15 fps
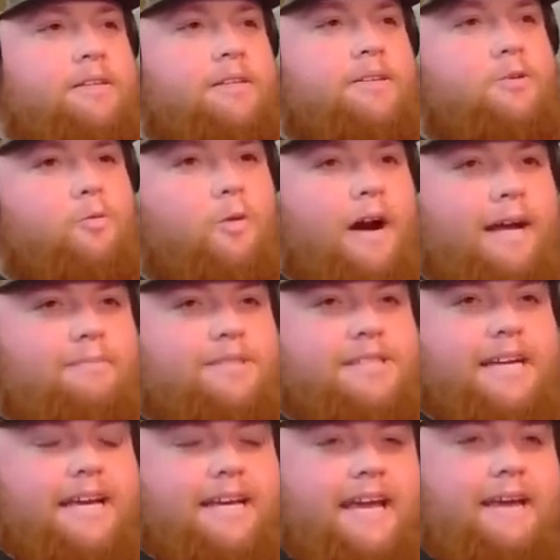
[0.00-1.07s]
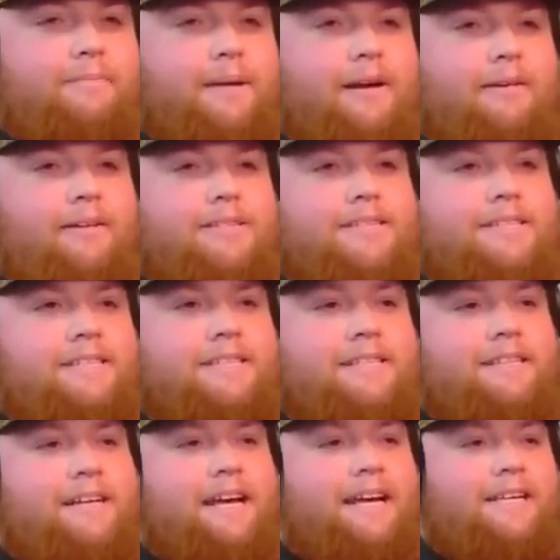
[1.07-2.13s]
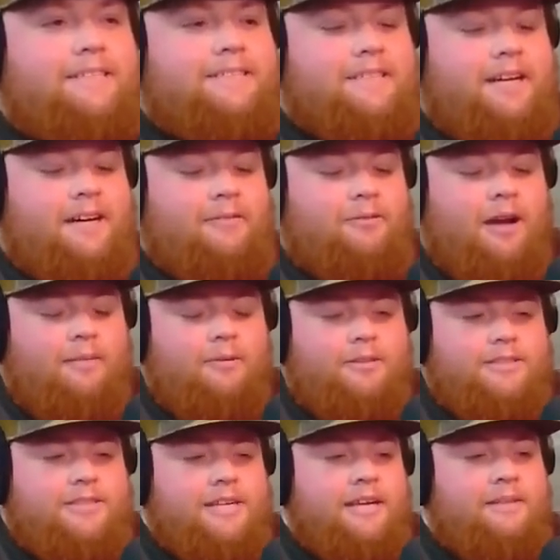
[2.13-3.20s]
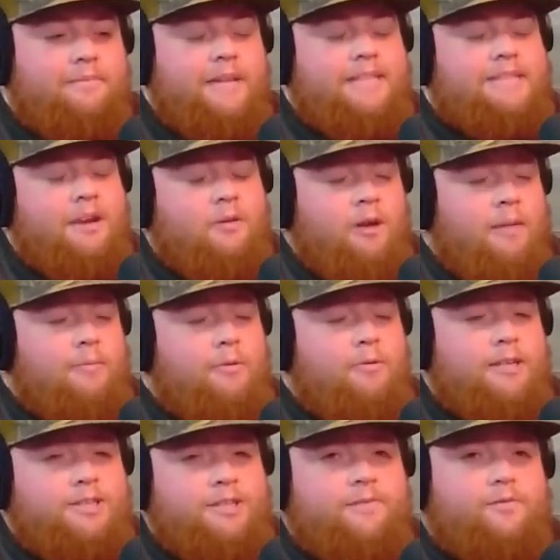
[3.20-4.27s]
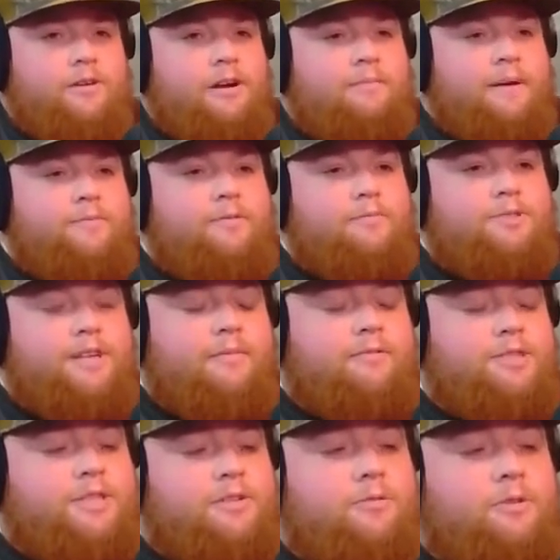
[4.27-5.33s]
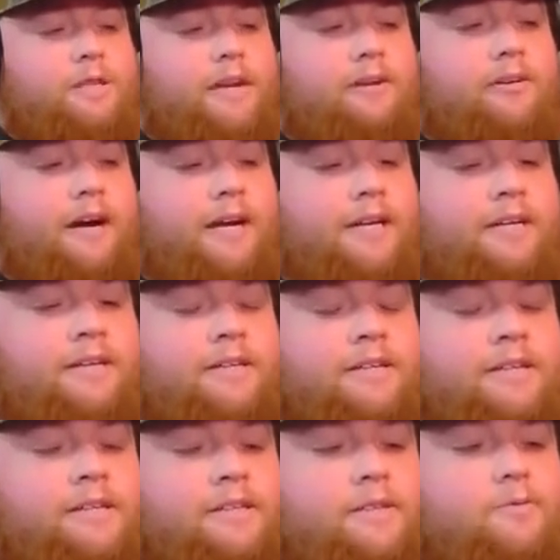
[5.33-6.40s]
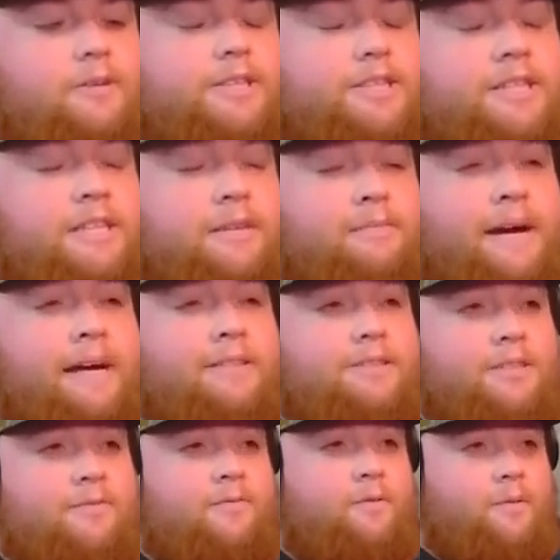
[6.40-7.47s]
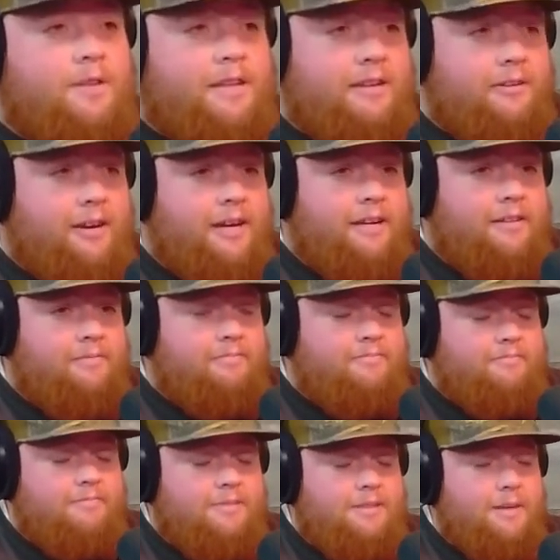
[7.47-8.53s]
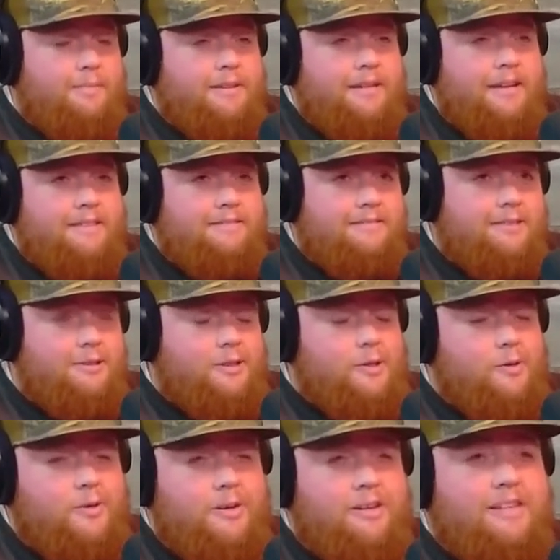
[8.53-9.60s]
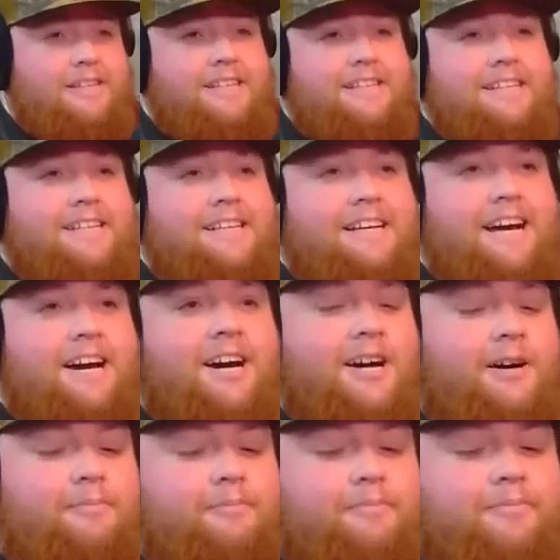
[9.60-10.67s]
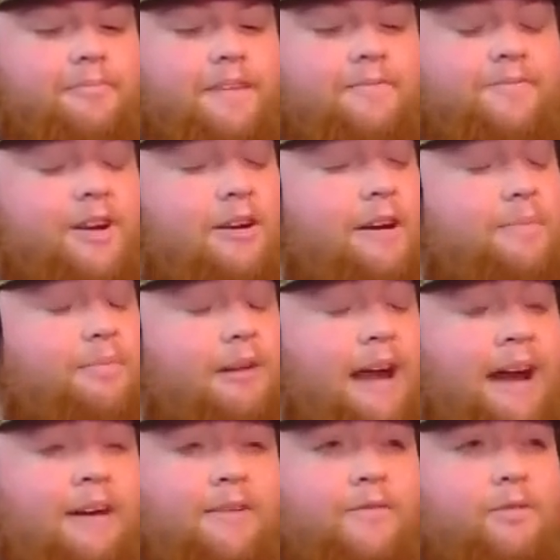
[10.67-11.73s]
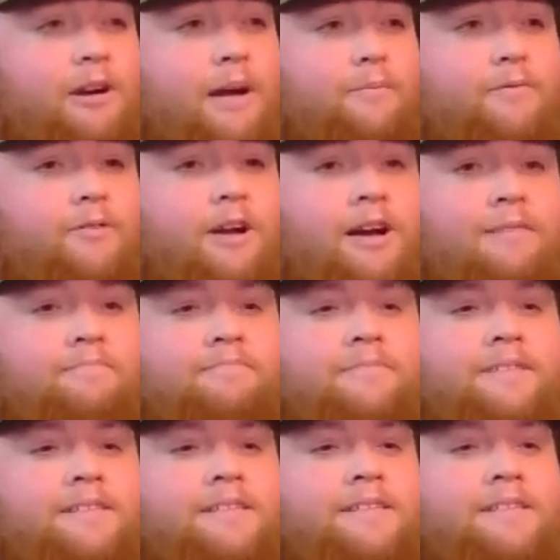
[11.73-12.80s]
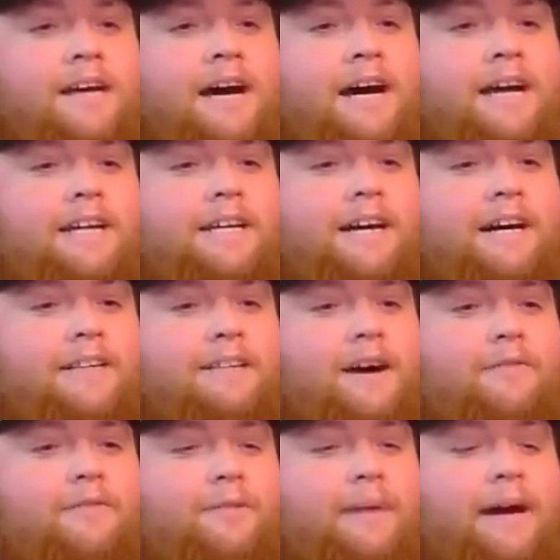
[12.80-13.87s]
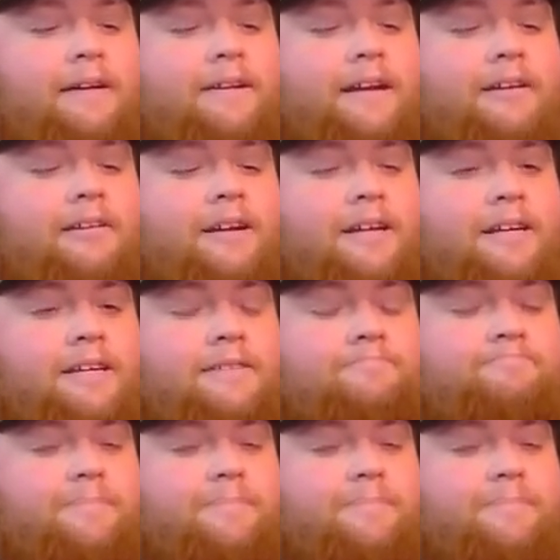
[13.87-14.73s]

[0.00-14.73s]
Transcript: YMCA Camp Harrison, as Robert said. That's not where I'm originally from. I'm from Jefferson, North Carolina, which is in the mountains of North Carolina. Mm-hmm. It's up in that little corner. Very proud of where I'm from. I love the mountain area.